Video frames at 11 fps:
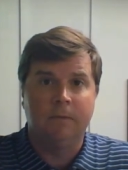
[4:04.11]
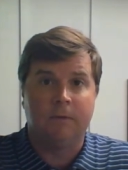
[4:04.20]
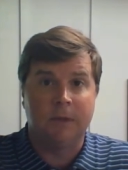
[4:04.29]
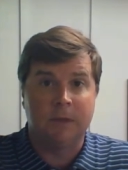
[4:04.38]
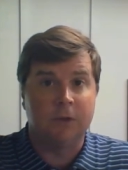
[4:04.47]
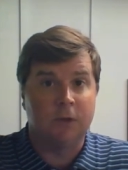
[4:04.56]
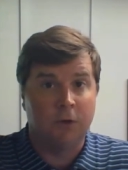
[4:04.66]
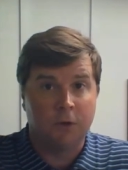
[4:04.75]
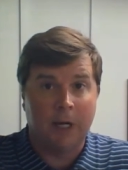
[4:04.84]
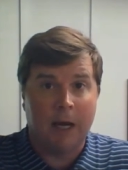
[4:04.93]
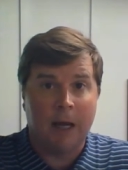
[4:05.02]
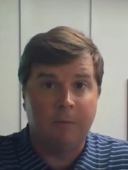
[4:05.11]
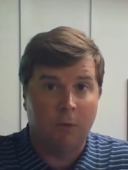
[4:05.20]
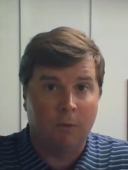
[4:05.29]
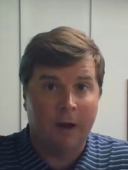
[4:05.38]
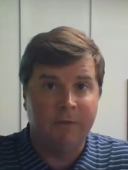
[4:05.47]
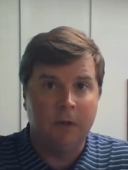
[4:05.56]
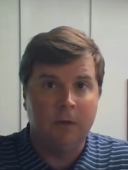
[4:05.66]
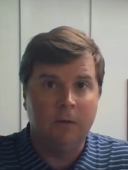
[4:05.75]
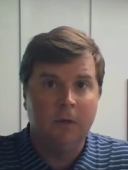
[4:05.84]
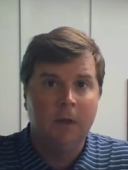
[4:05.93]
for instance, your job, your revenue,